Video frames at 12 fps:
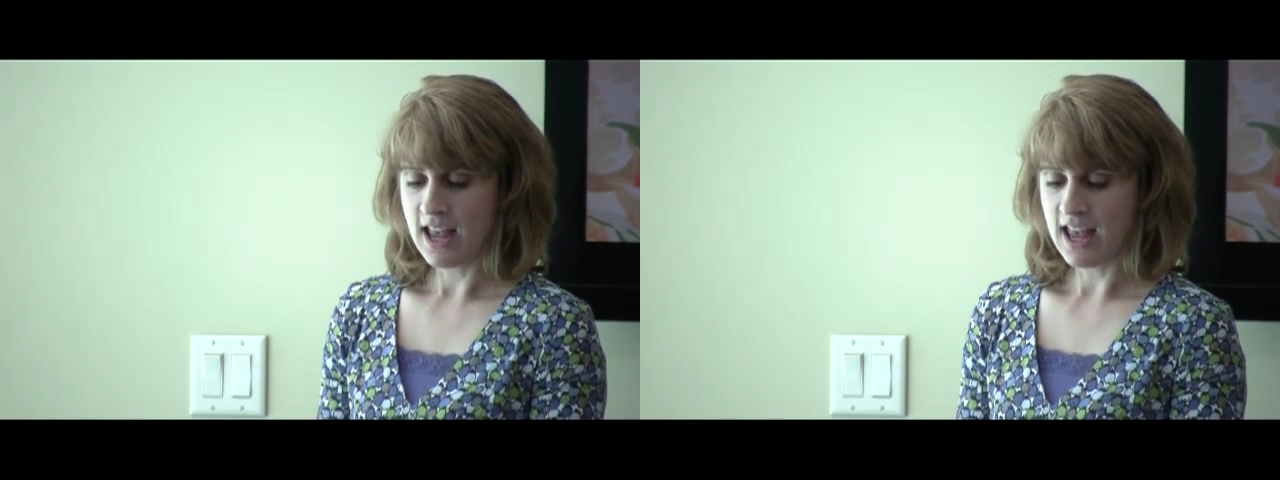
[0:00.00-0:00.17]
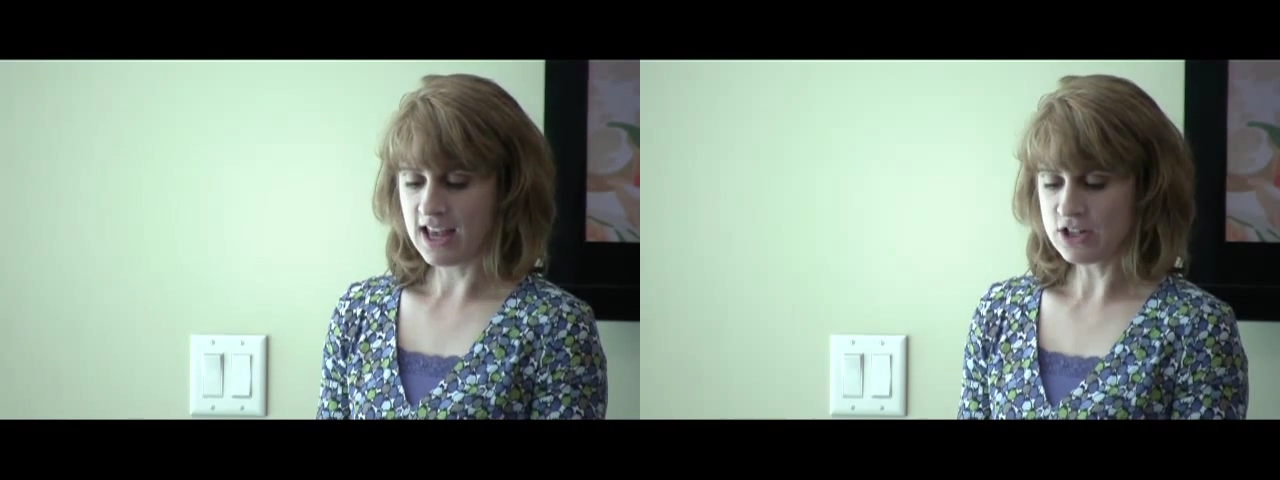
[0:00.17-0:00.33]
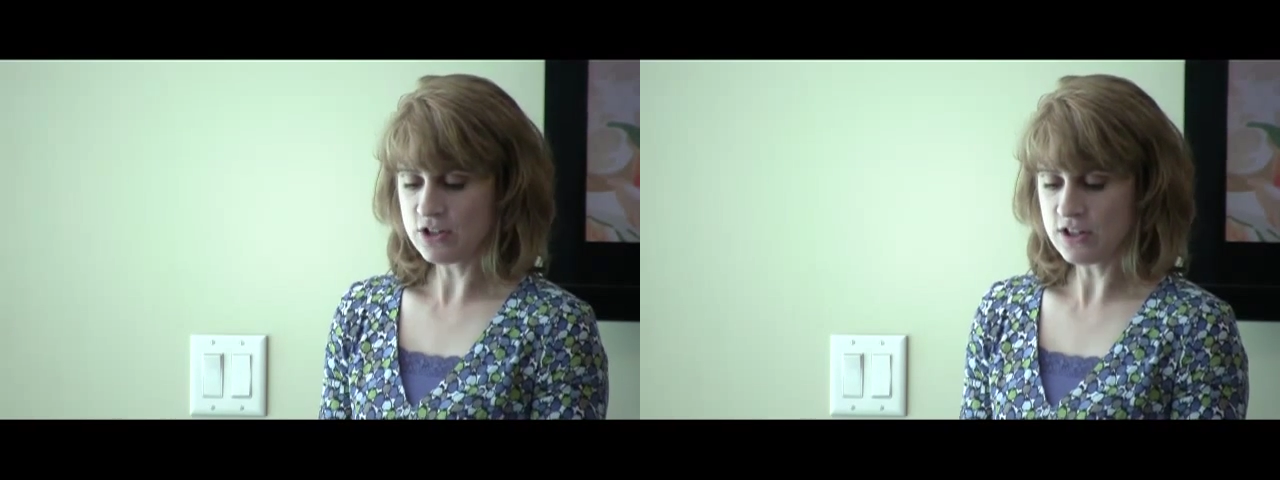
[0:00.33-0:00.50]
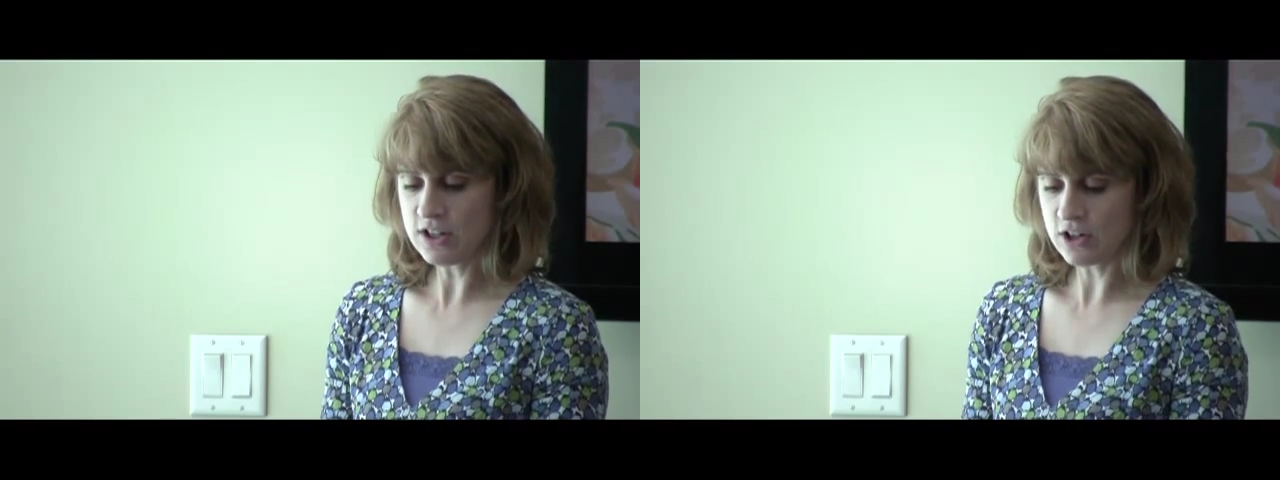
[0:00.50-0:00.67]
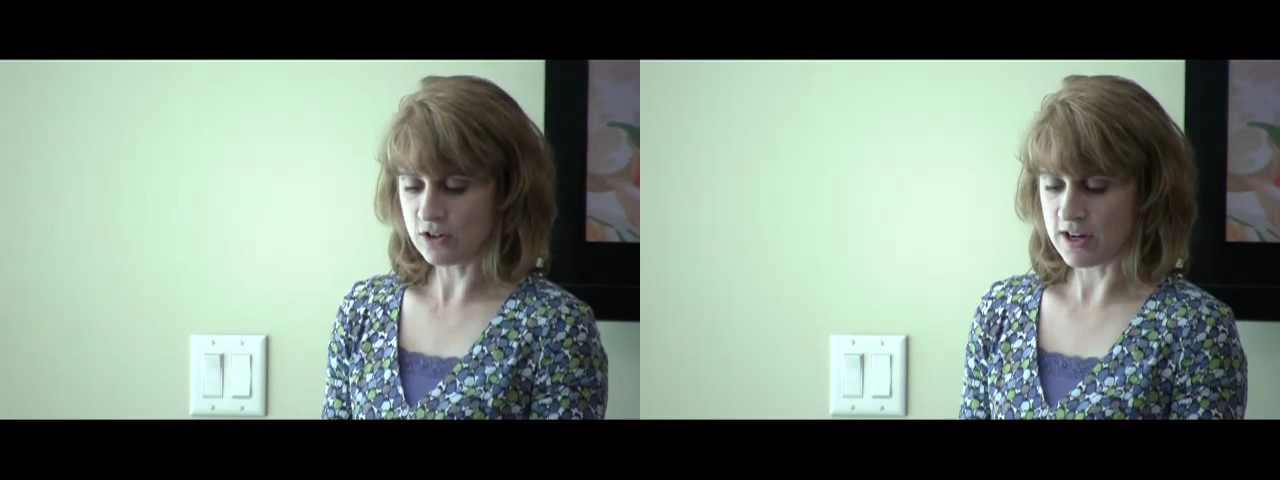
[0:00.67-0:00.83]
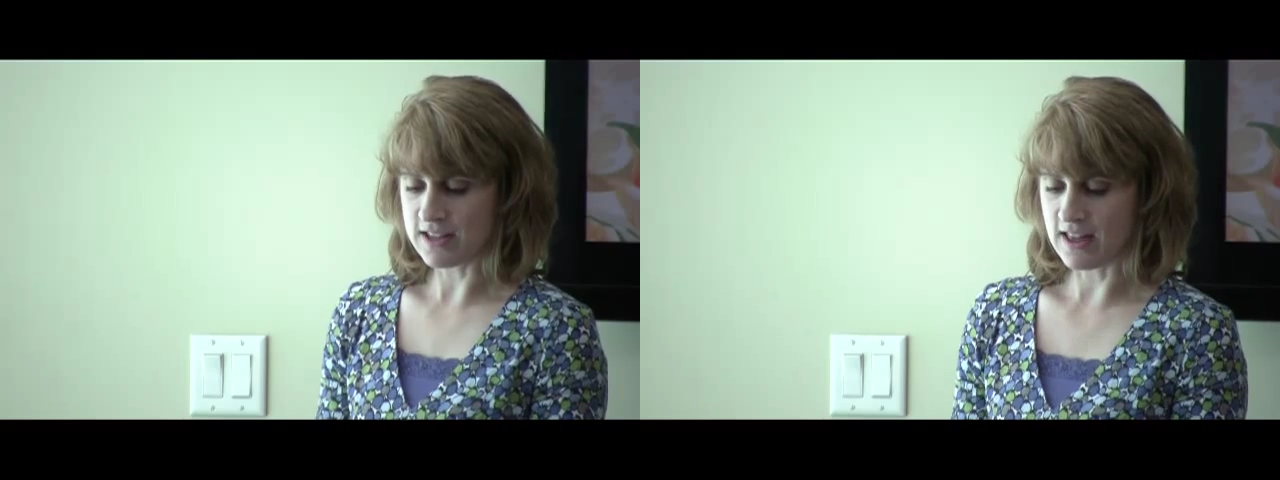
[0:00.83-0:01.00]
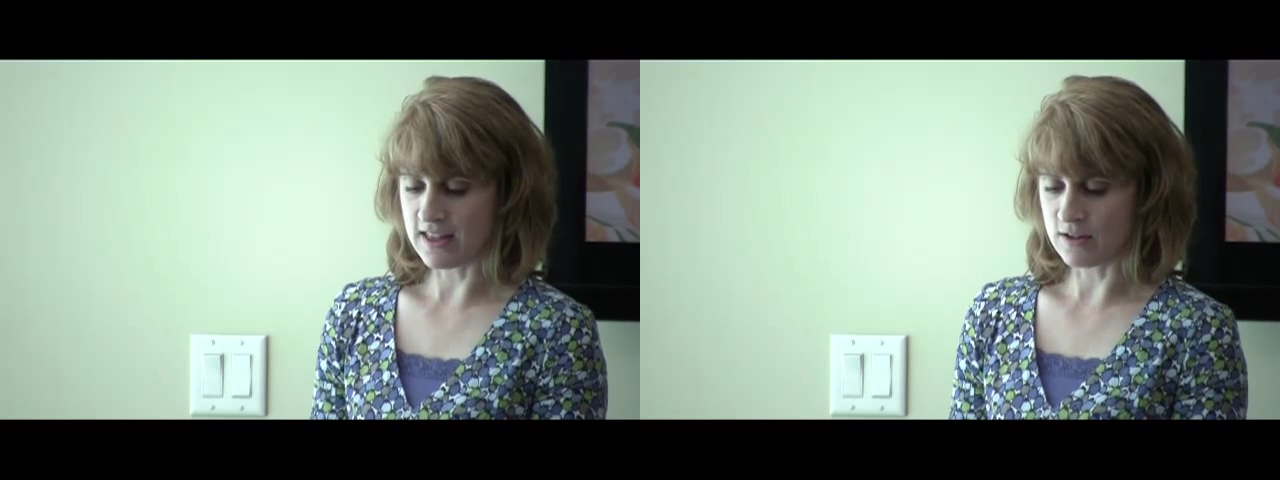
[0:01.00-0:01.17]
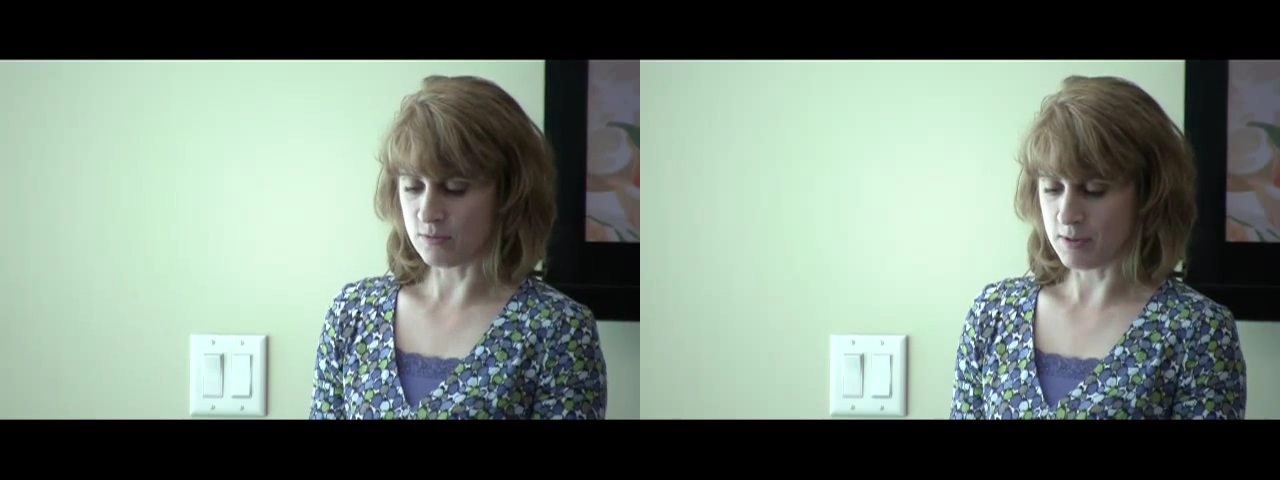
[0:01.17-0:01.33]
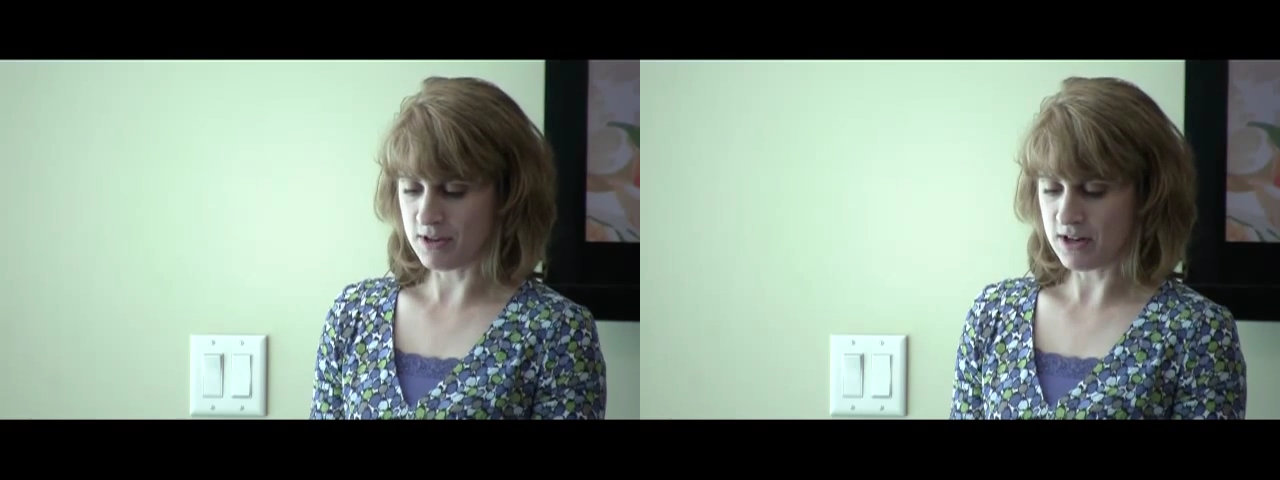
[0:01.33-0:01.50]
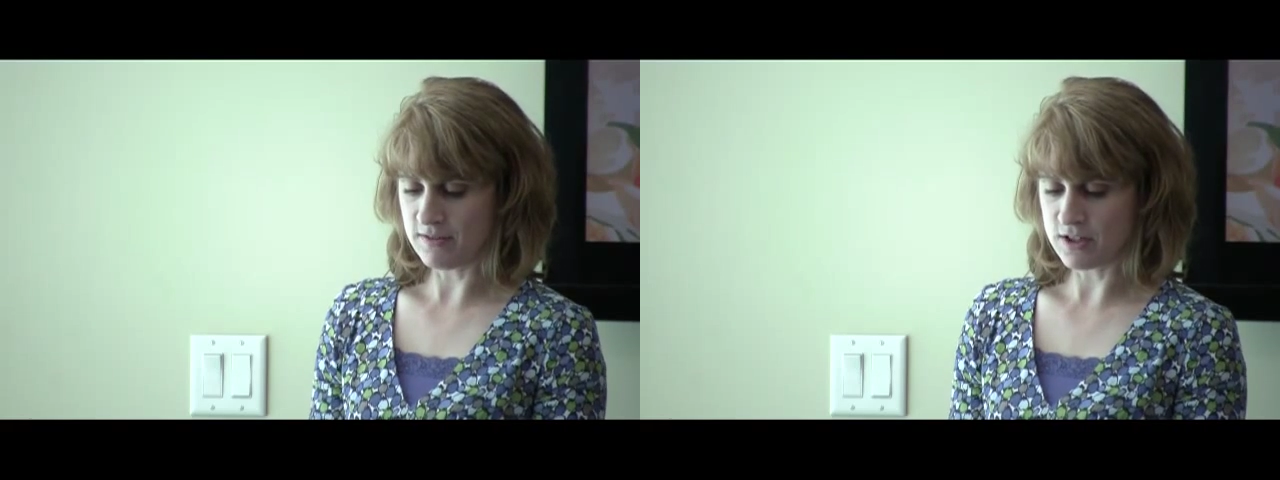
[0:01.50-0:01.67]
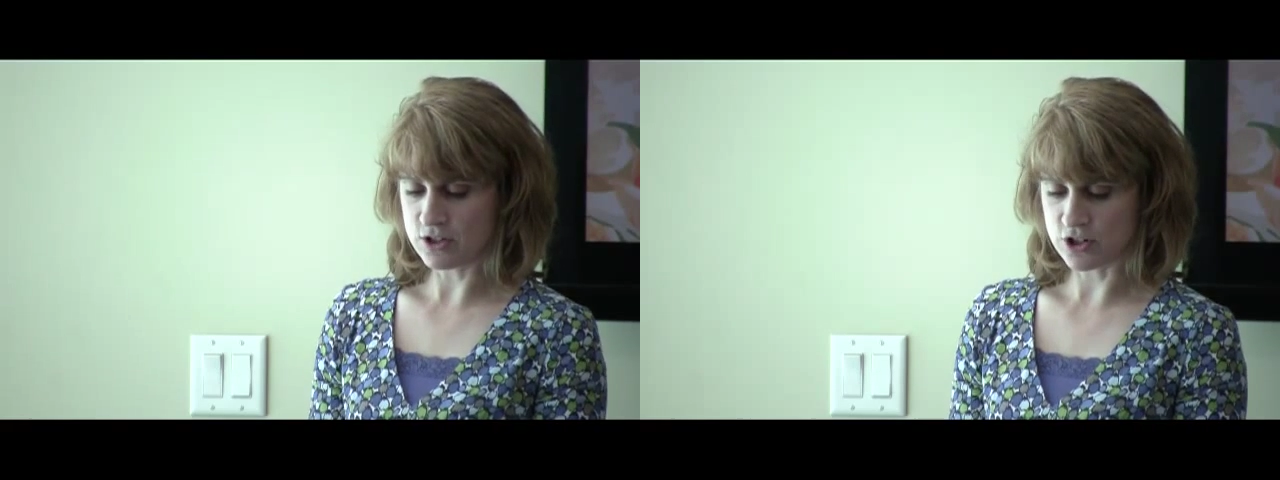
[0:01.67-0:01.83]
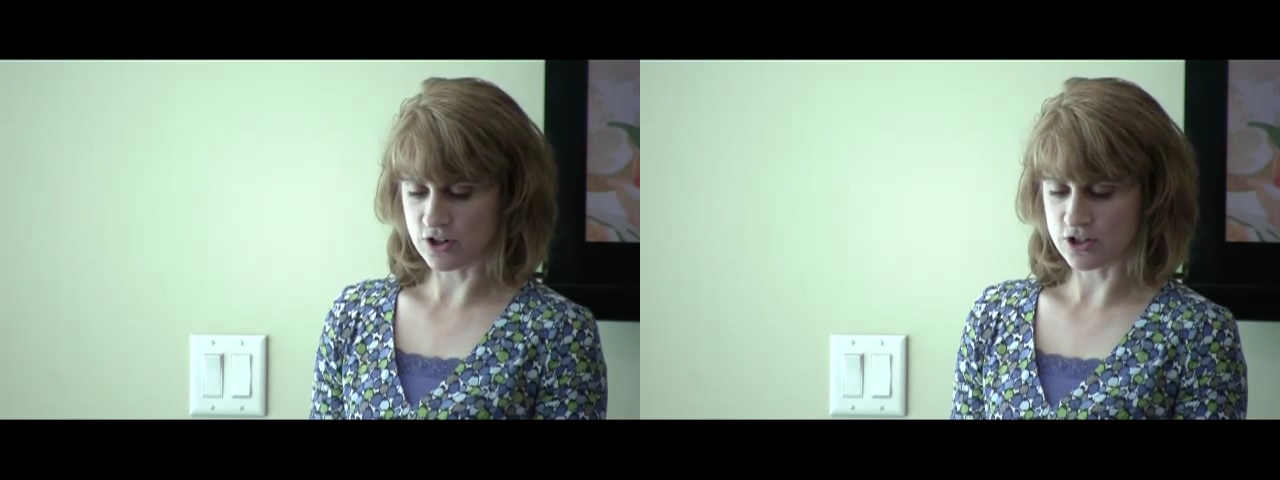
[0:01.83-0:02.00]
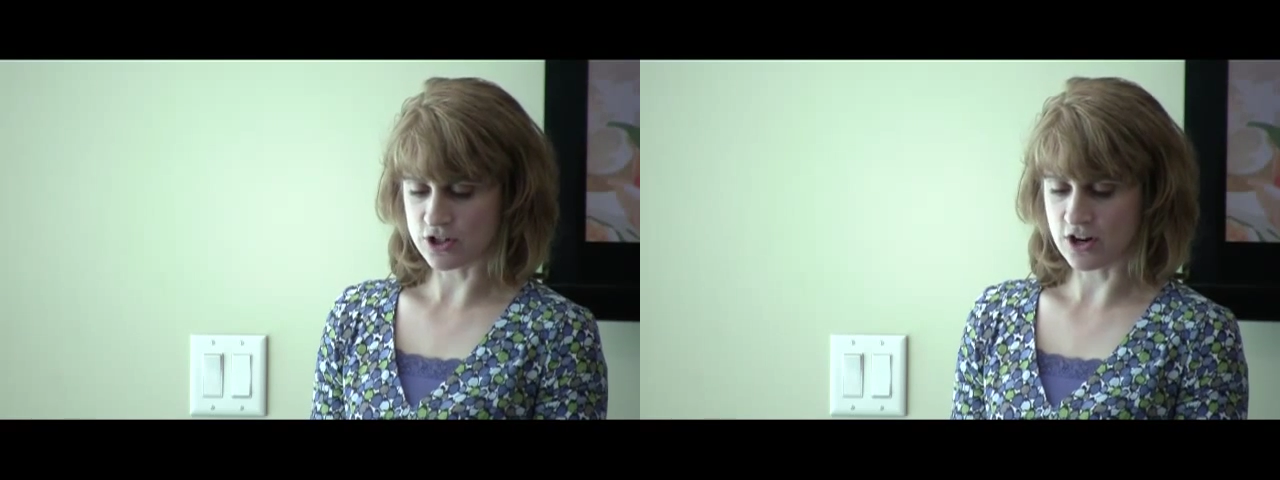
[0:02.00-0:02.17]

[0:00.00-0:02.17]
and to the degree that the women of the church